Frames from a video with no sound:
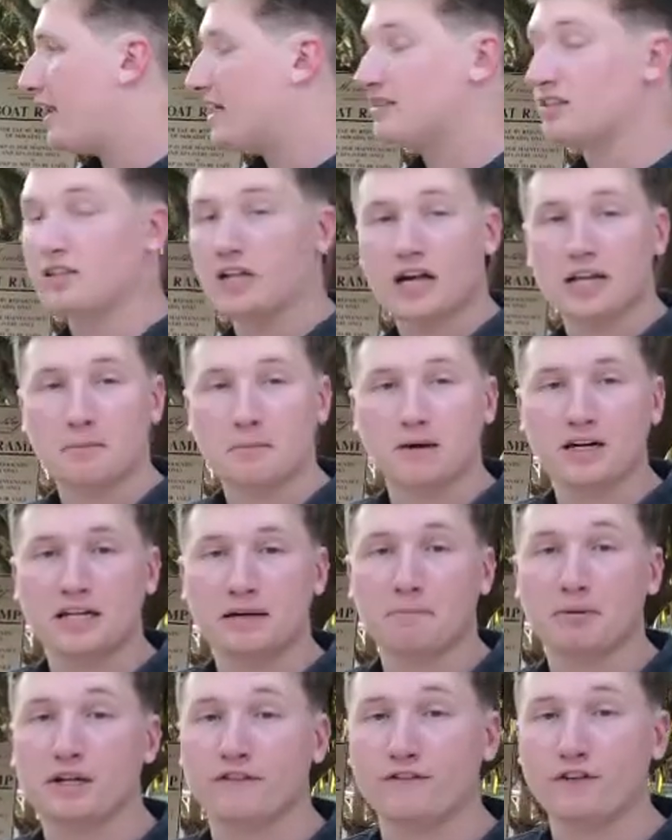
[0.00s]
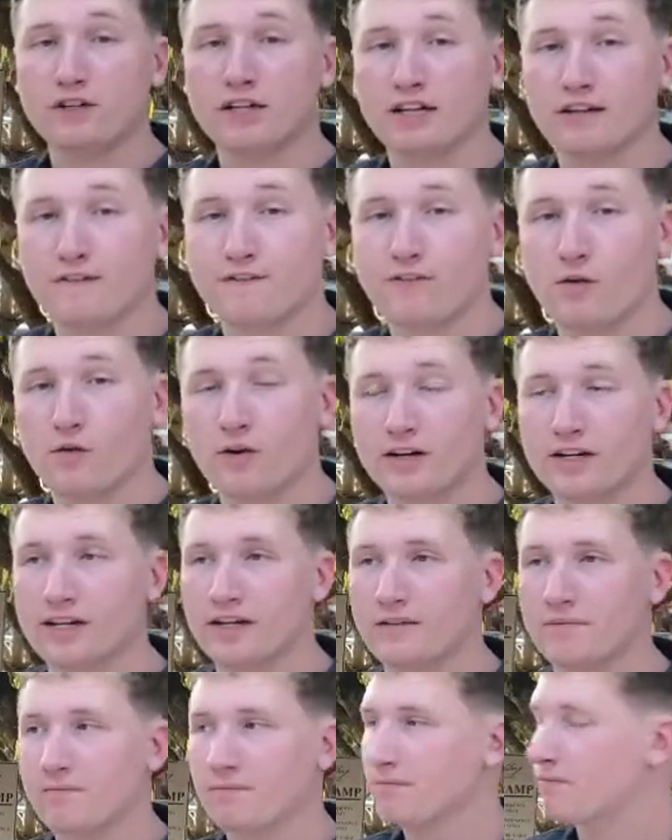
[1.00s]
it's a lot of money, but if you can afford it,
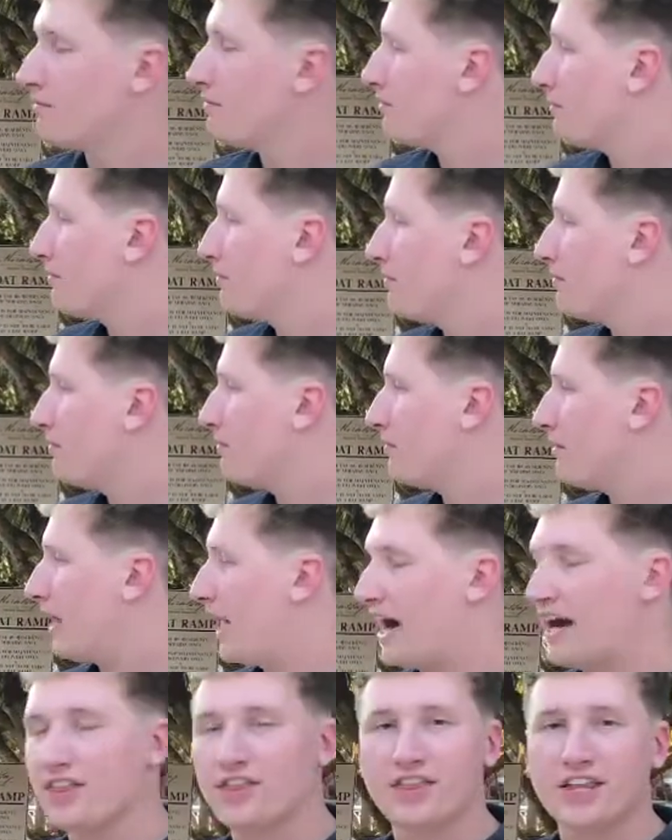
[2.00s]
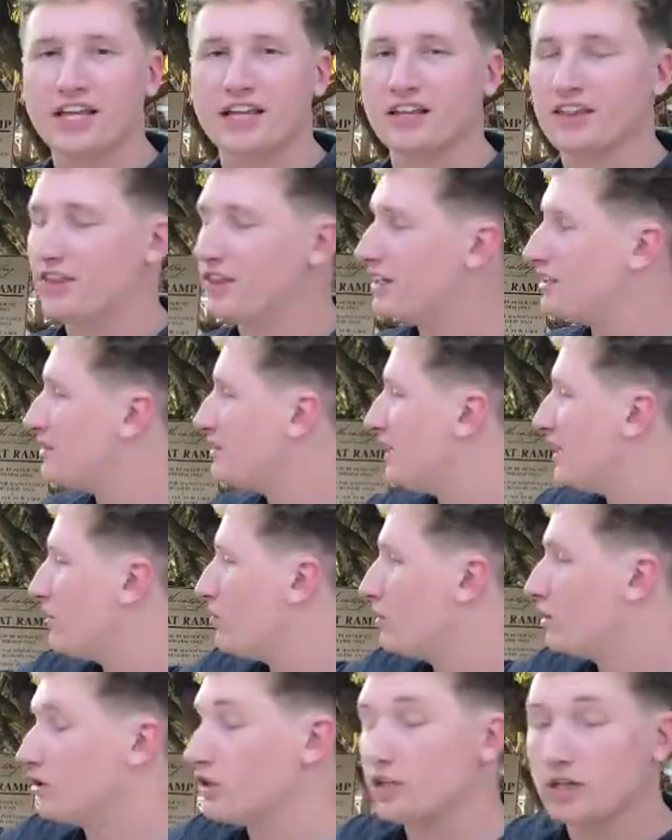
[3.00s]
I think this thing
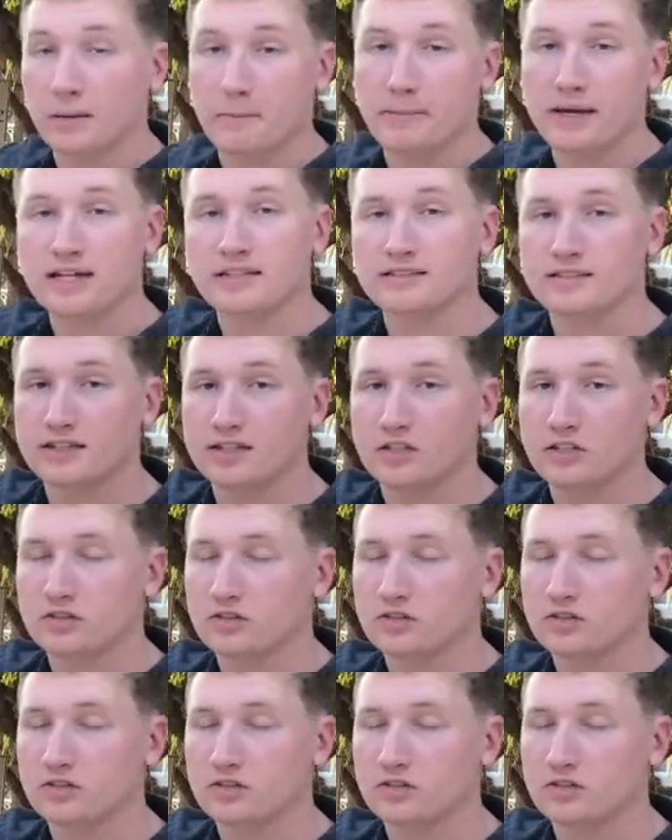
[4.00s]
would look amazing in your